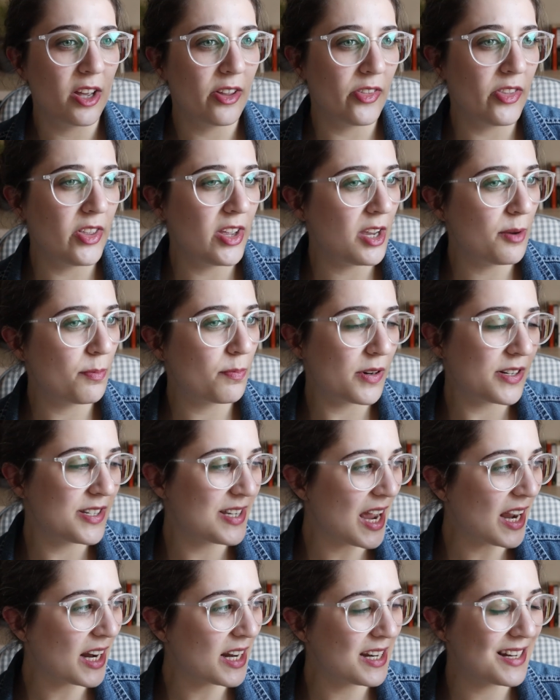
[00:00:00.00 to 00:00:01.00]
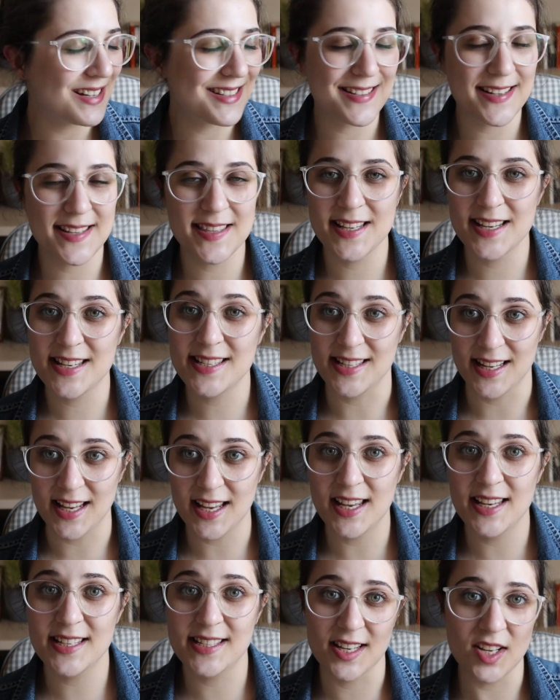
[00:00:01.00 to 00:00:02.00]
The protagonist in this
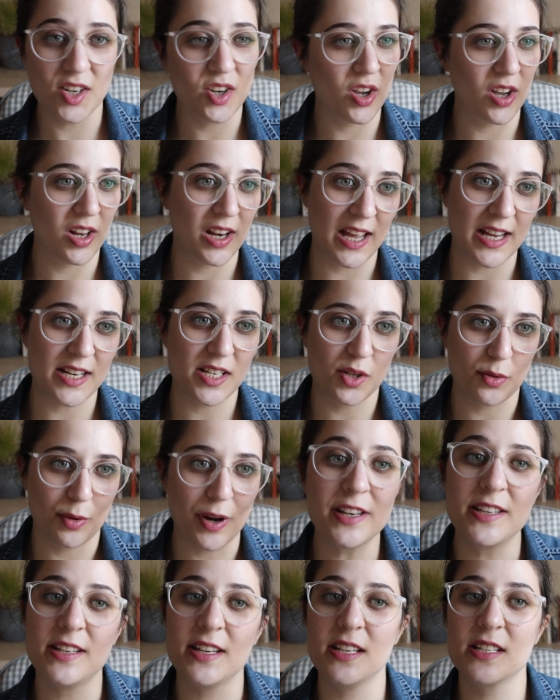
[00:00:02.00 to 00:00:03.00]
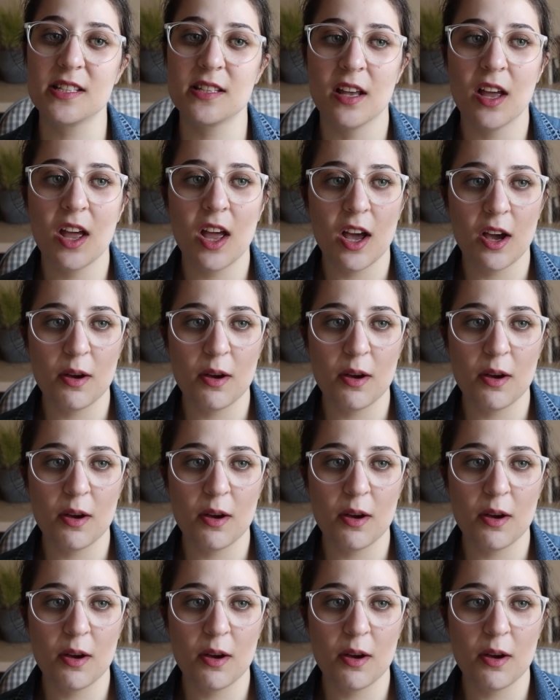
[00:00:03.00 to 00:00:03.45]
is in her late 20s,